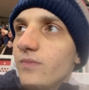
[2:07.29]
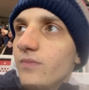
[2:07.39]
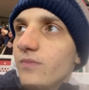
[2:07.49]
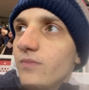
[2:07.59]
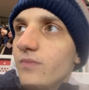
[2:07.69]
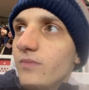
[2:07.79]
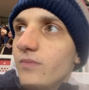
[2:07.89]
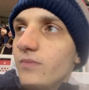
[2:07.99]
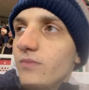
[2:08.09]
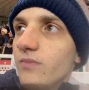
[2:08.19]

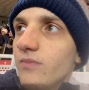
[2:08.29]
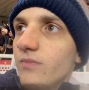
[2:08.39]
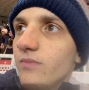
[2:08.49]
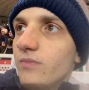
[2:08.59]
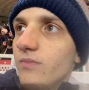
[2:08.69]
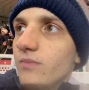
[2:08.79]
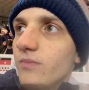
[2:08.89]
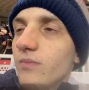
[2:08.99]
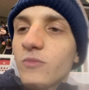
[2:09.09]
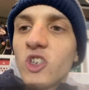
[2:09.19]

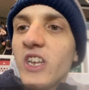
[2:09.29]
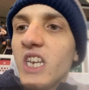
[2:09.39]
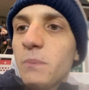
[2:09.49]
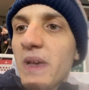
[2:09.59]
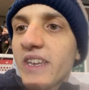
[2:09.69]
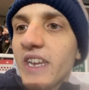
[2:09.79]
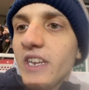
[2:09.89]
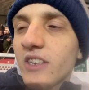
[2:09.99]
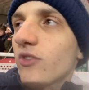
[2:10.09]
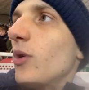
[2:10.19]
Janini Becky
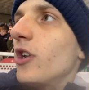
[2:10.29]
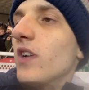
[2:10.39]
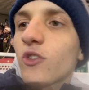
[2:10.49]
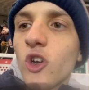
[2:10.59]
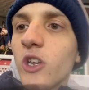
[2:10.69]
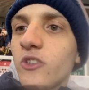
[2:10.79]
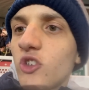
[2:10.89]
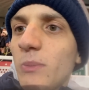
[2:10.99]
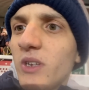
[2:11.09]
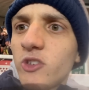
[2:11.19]
is the one that scored it. I
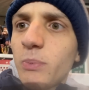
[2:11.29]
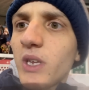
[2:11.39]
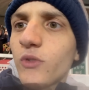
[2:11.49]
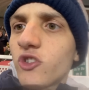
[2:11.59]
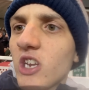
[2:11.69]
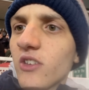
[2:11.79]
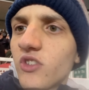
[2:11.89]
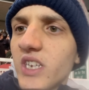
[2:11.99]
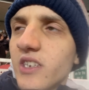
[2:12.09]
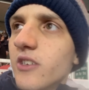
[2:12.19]
believe she plays for Chelsea.